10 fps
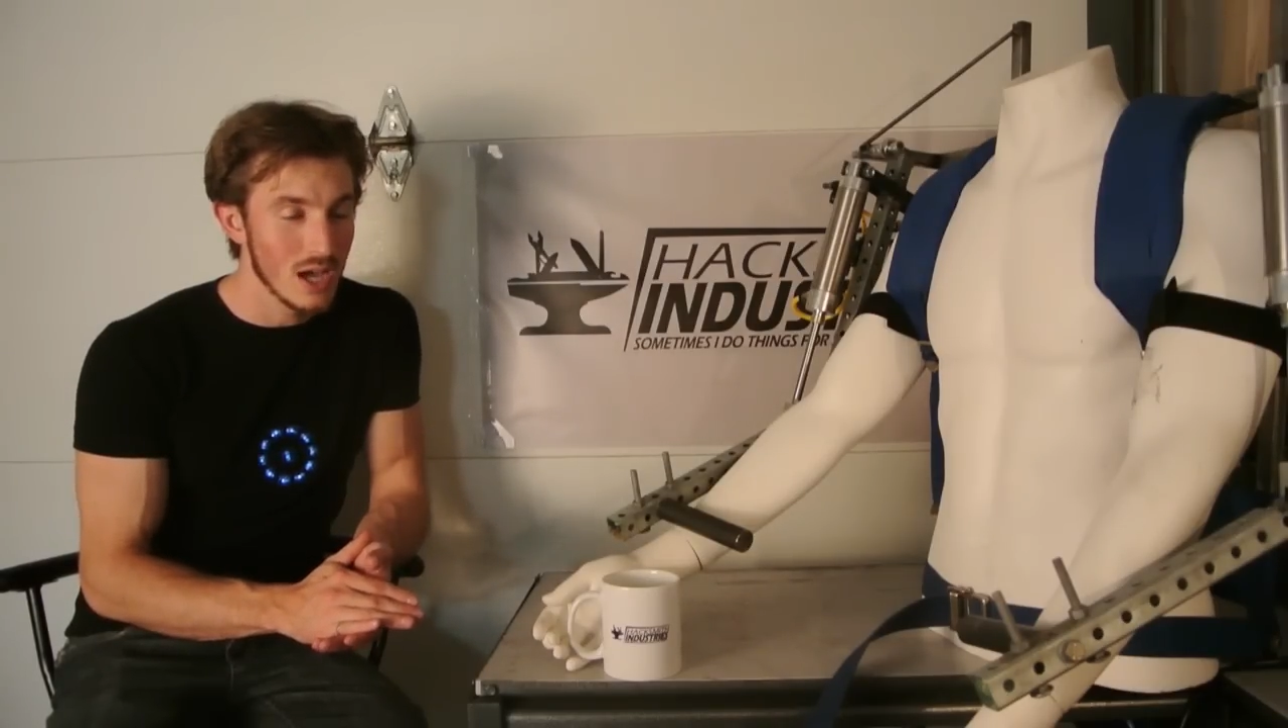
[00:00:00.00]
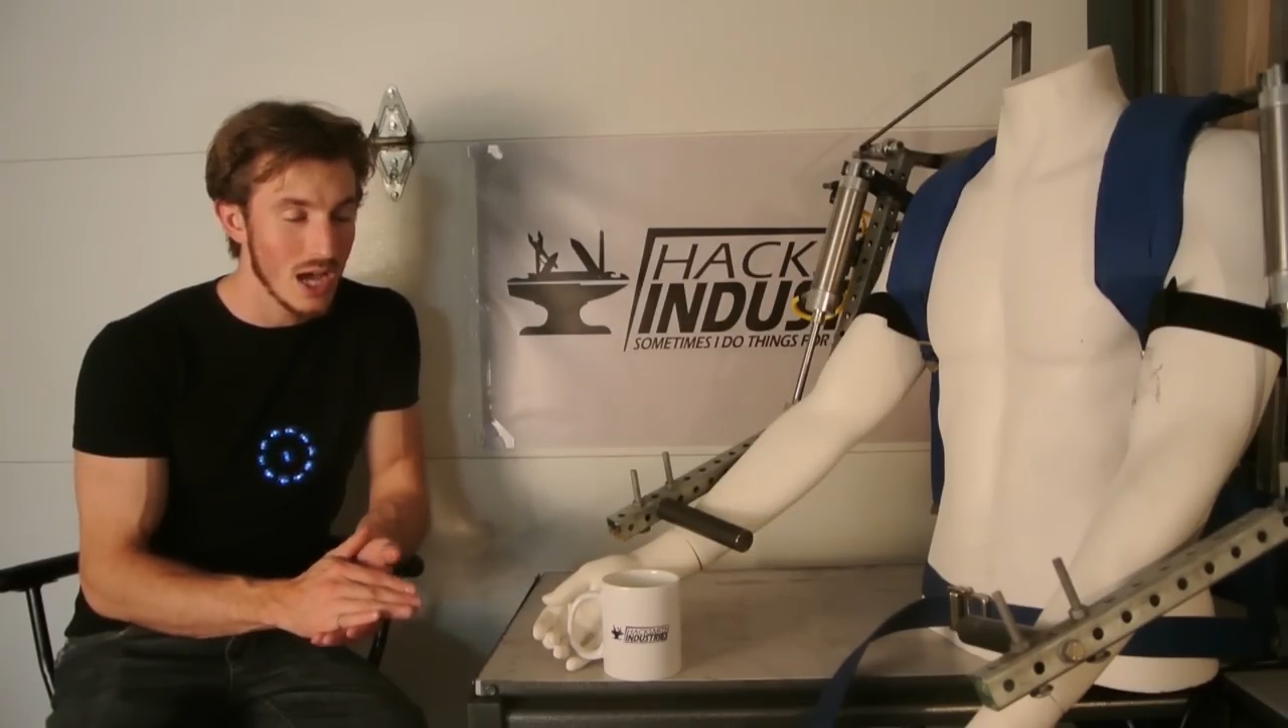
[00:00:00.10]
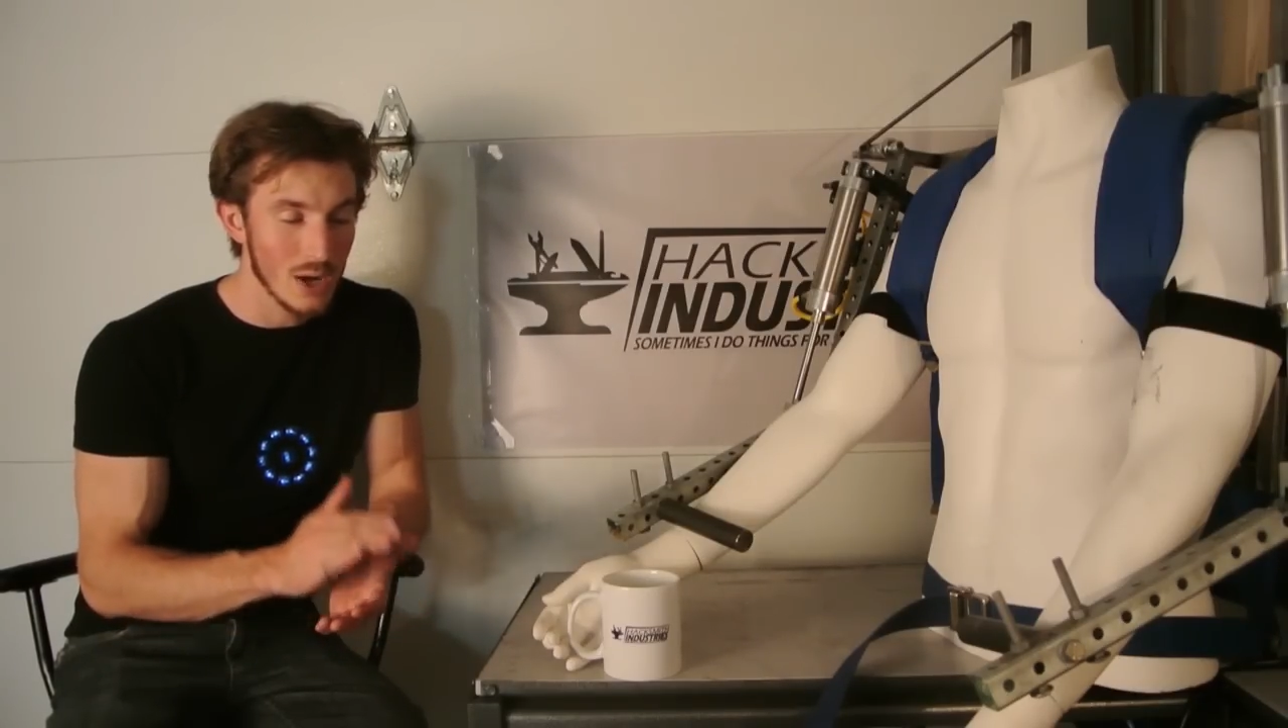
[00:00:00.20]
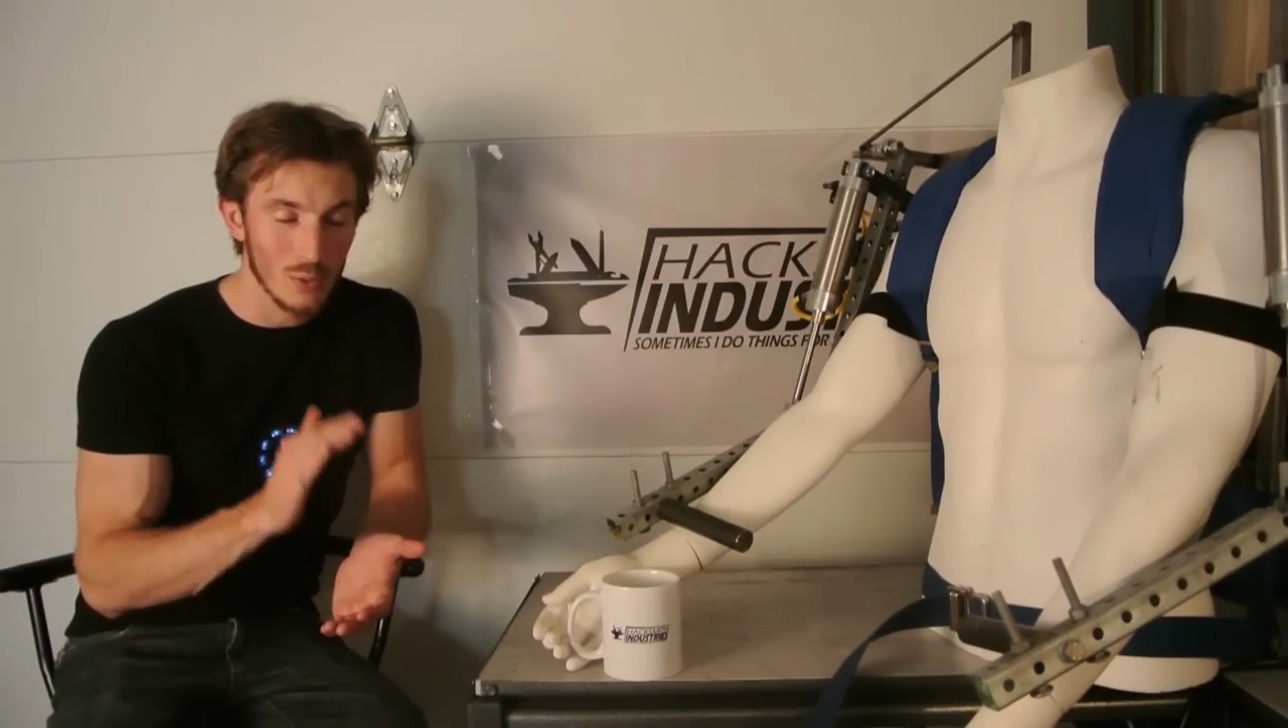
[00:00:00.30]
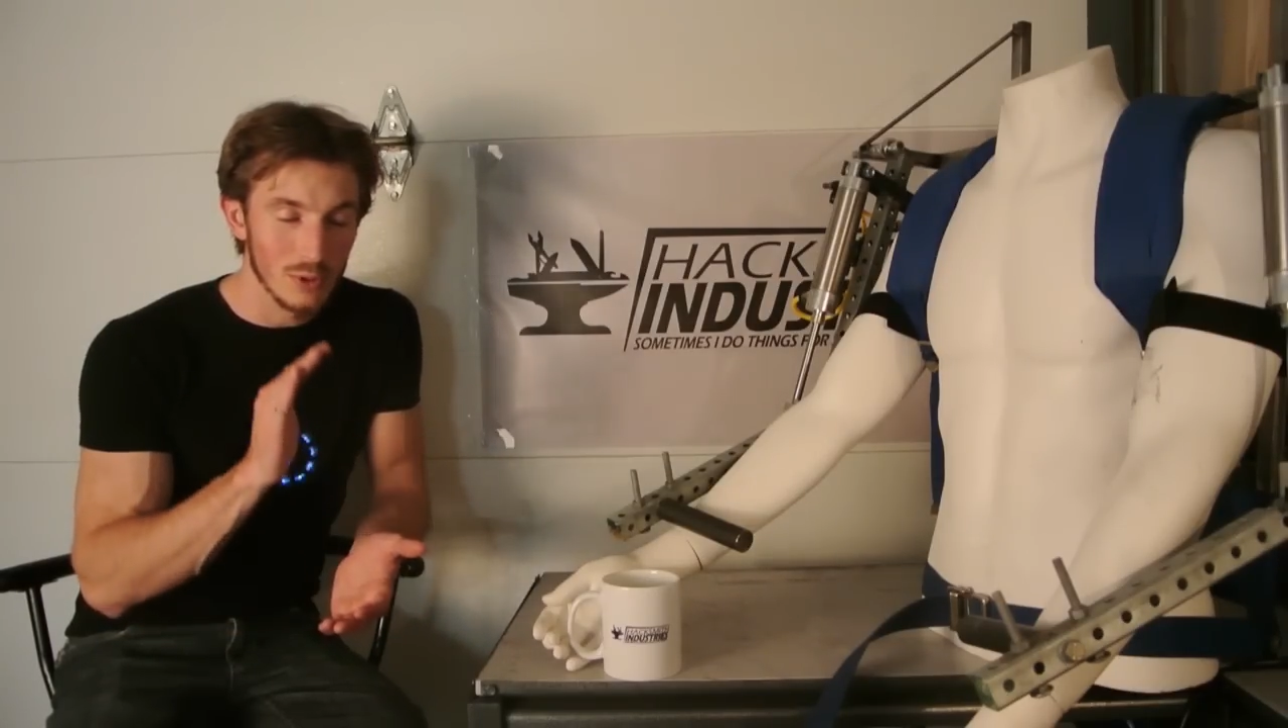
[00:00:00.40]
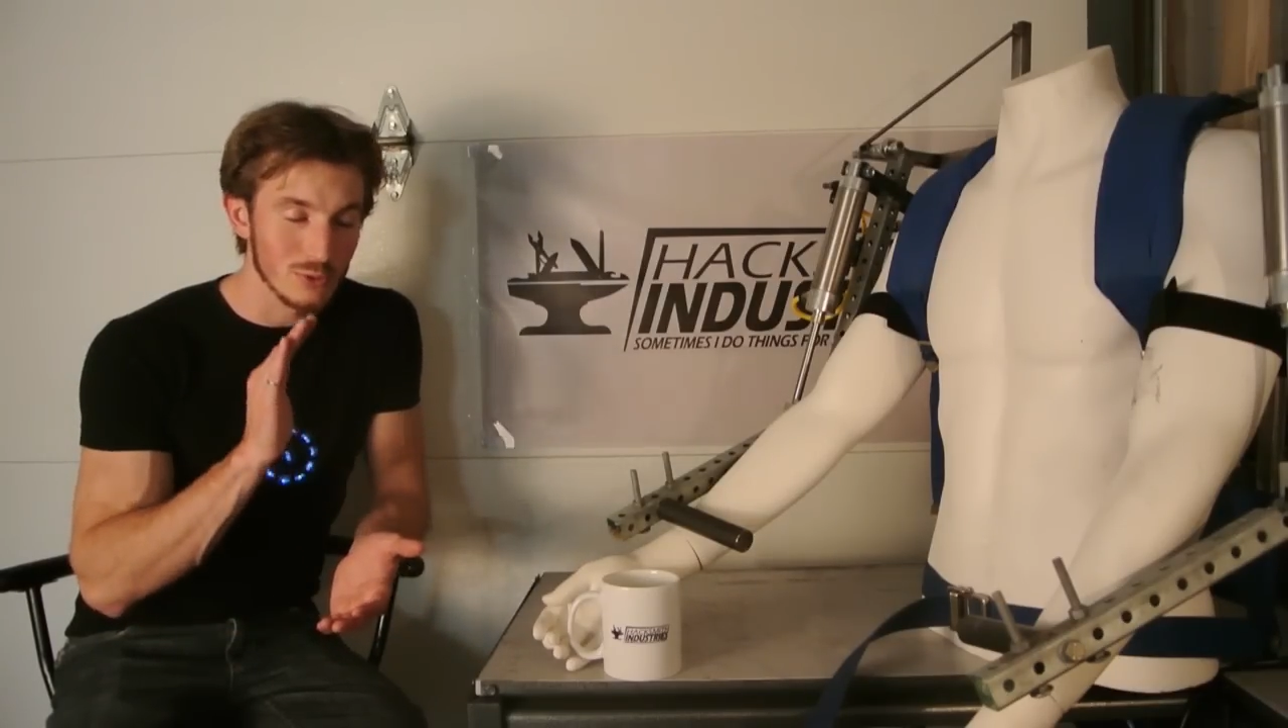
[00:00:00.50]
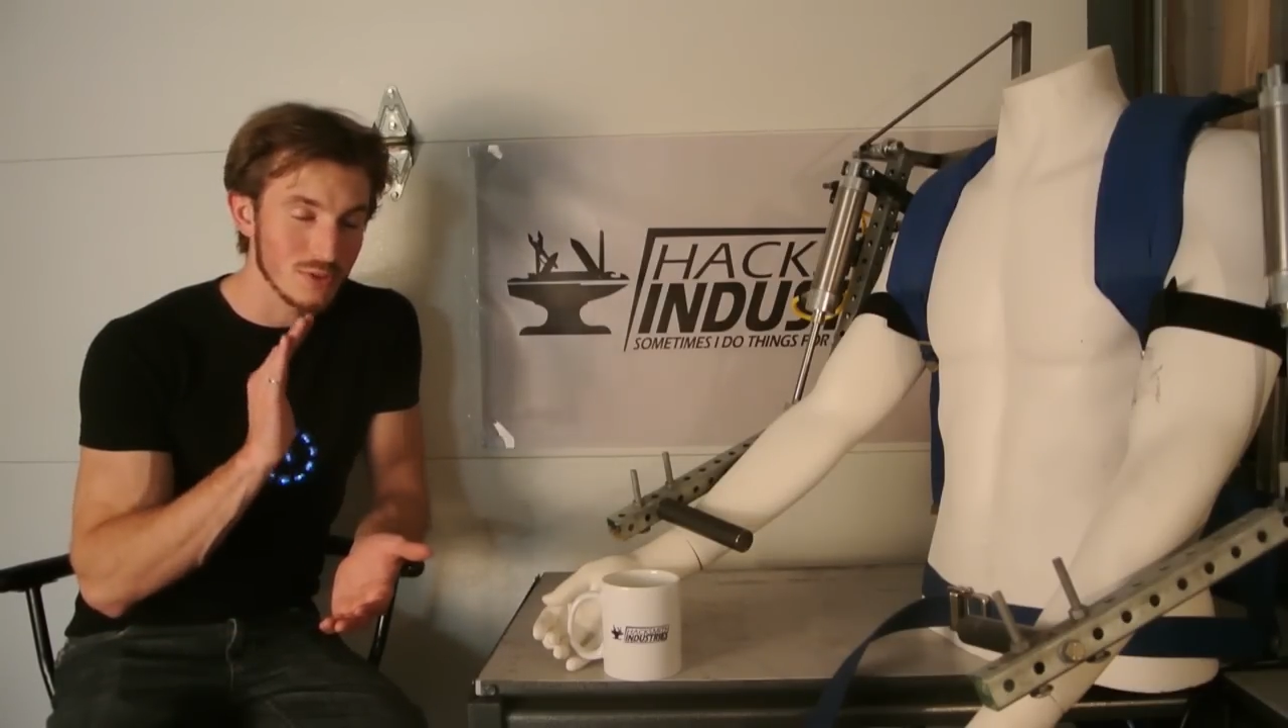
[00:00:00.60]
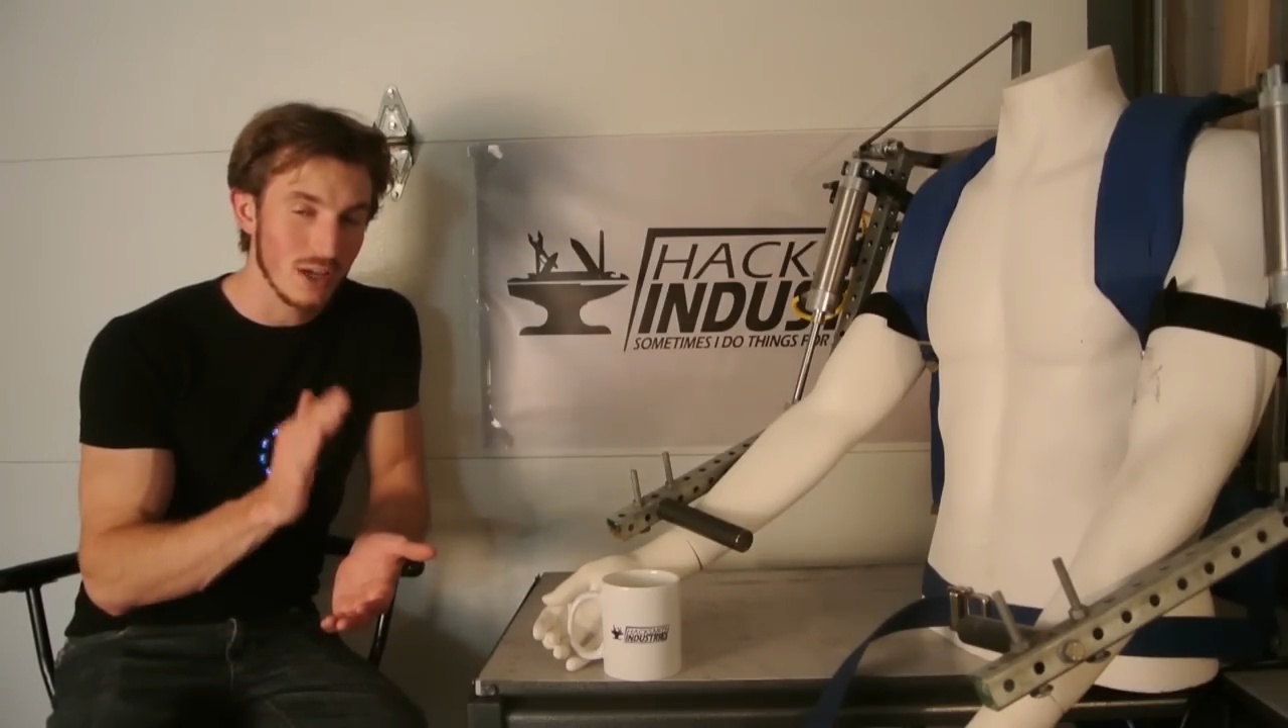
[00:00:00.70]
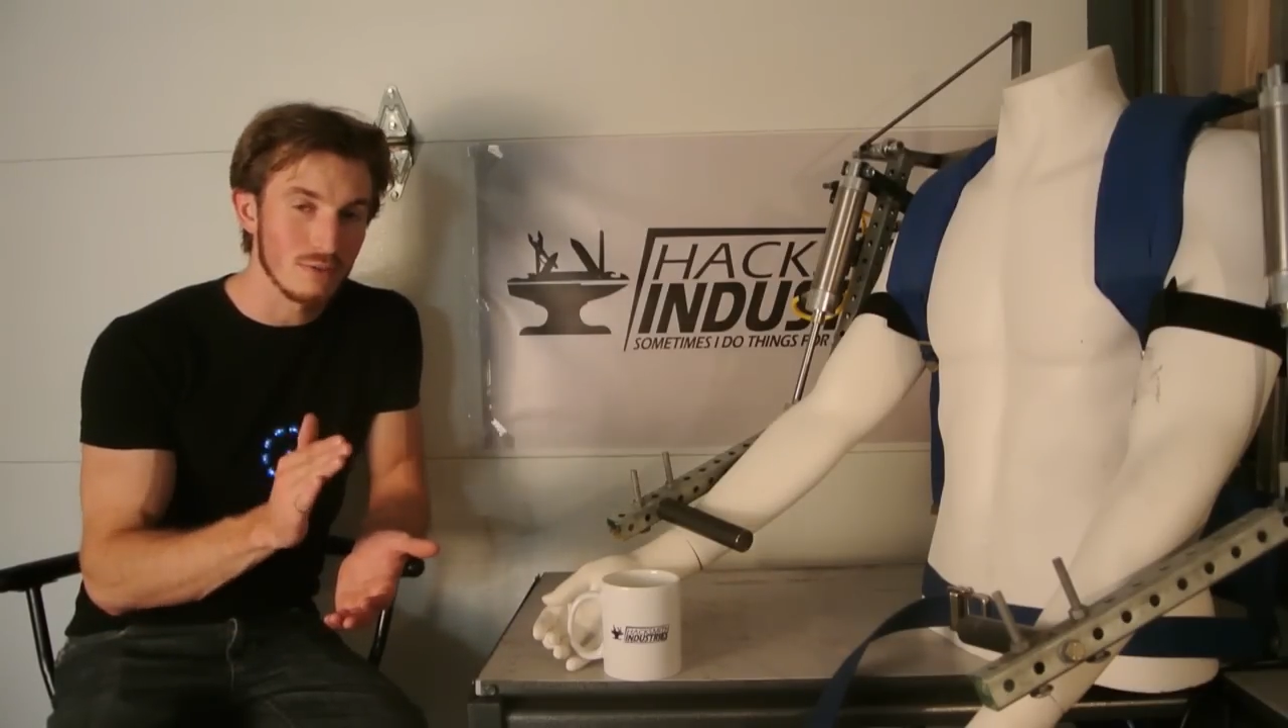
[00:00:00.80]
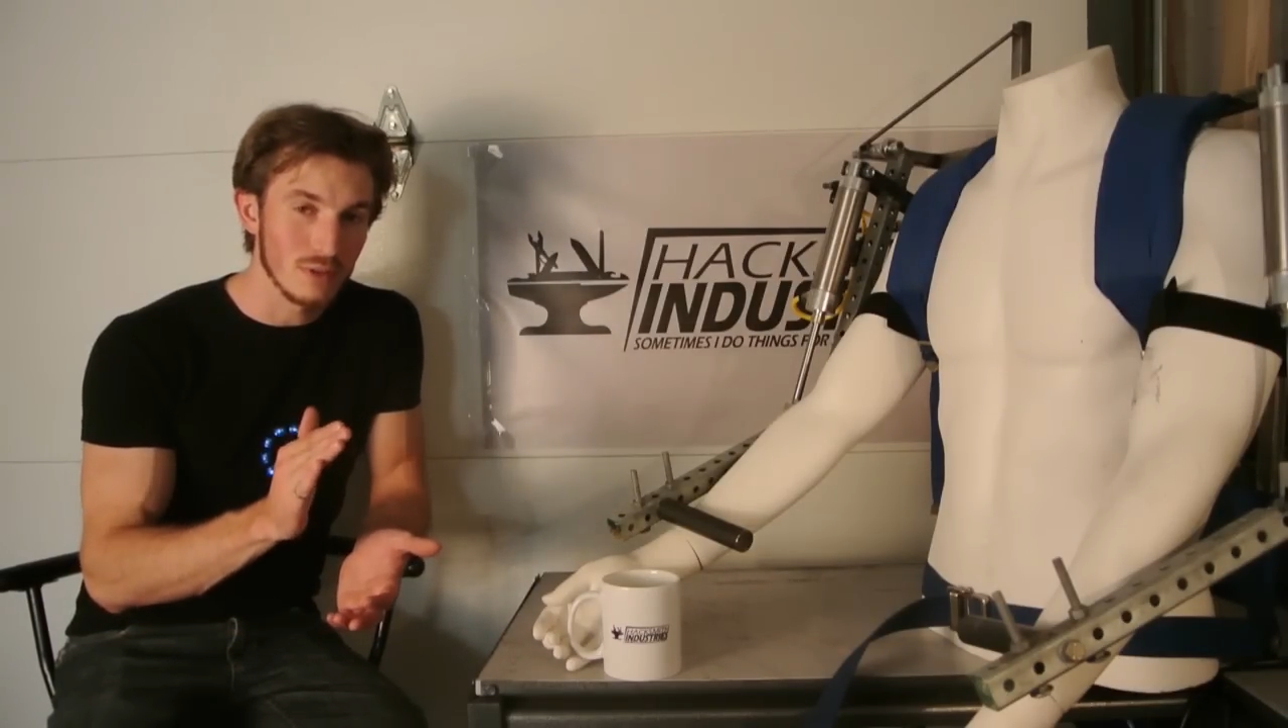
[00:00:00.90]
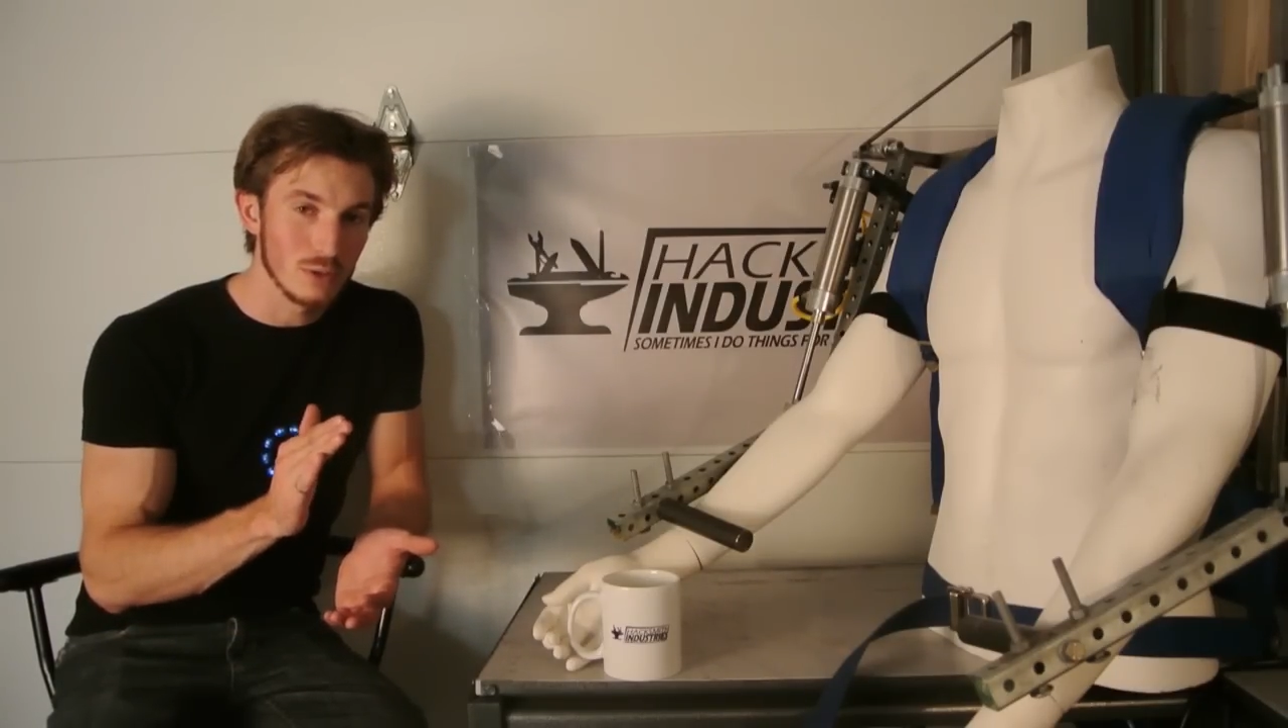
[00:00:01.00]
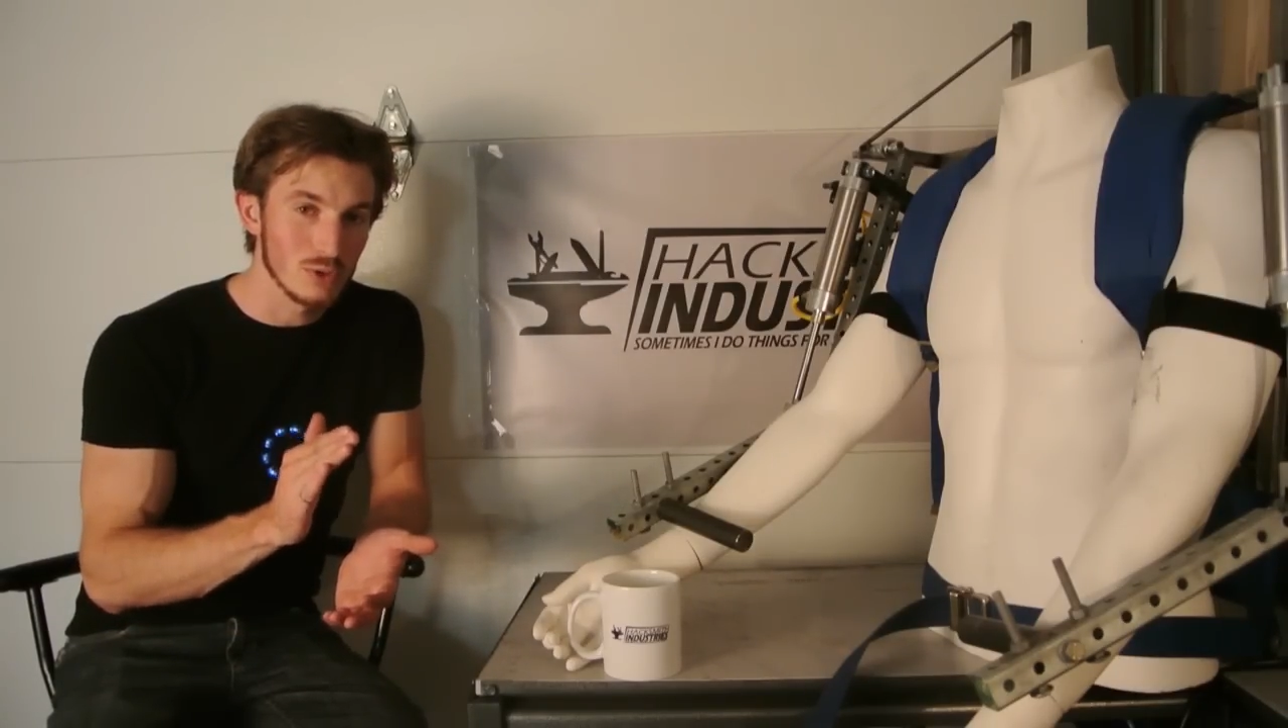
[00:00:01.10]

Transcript: I will most definitely